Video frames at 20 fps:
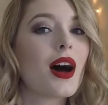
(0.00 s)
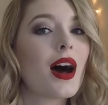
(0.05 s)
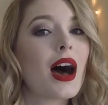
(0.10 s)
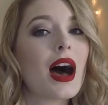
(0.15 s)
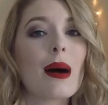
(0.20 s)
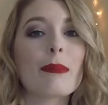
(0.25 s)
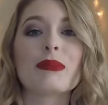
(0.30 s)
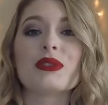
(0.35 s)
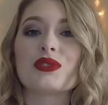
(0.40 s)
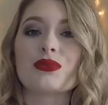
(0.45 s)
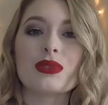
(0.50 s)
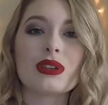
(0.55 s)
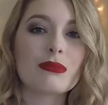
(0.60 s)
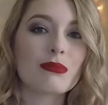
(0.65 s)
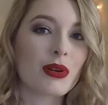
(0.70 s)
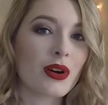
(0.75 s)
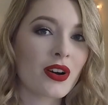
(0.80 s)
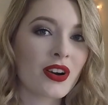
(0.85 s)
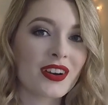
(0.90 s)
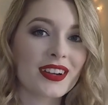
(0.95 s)
hop between
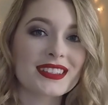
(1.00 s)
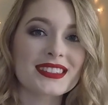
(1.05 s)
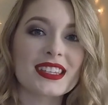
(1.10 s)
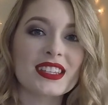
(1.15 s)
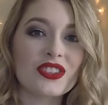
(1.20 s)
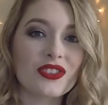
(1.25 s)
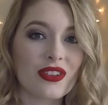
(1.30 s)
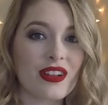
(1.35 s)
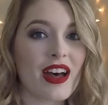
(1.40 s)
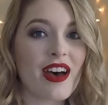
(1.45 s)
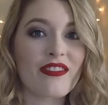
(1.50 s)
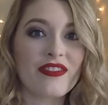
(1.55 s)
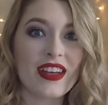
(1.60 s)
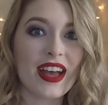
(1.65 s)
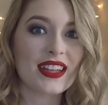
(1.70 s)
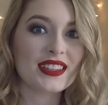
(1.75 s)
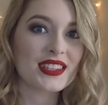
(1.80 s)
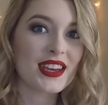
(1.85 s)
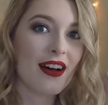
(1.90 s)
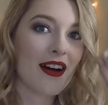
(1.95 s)
parks and you'll have
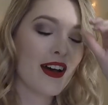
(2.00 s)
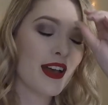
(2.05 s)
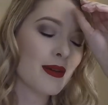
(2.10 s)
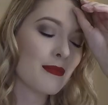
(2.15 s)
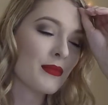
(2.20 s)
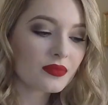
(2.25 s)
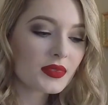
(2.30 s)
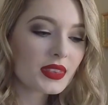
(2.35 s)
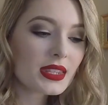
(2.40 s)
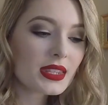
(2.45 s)
that time.